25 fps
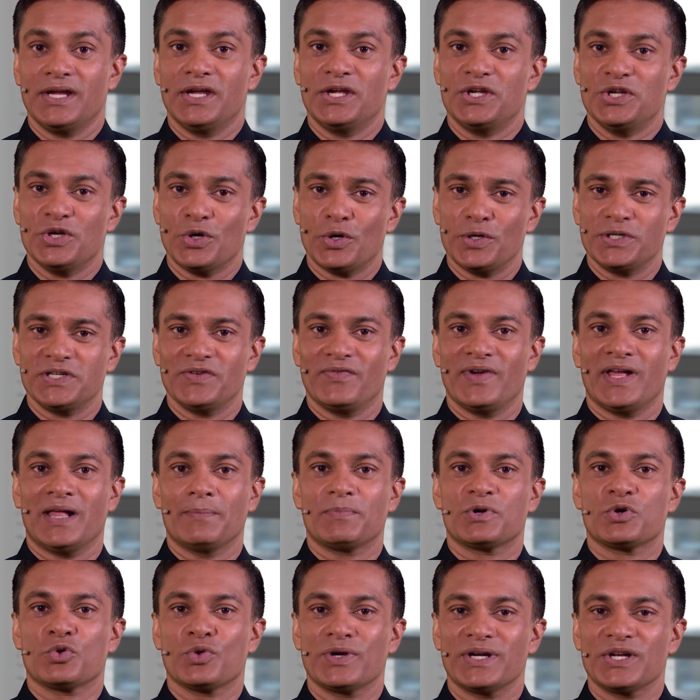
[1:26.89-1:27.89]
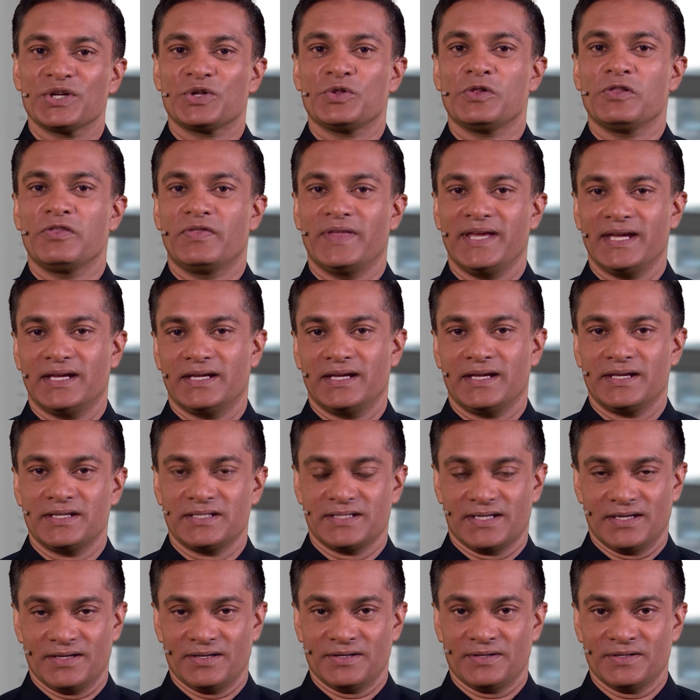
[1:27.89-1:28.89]
You're going to develop critical thinking
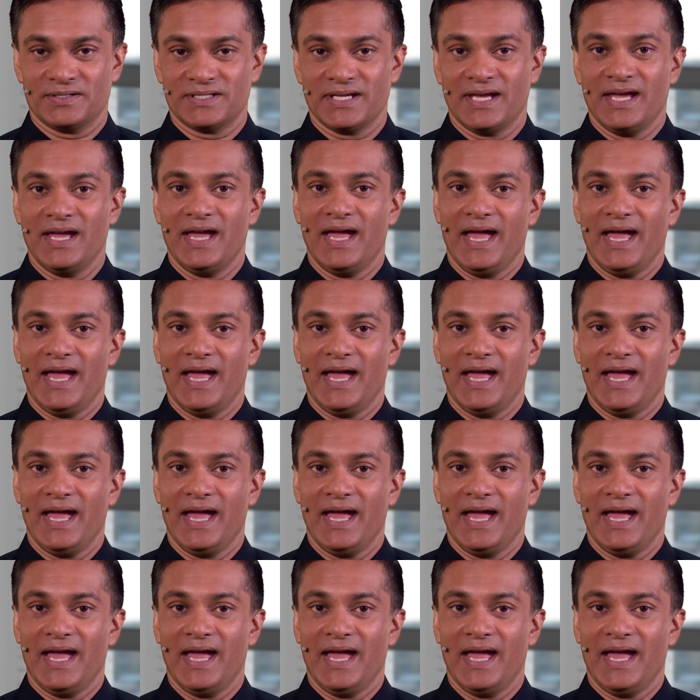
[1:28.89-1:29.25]
skills,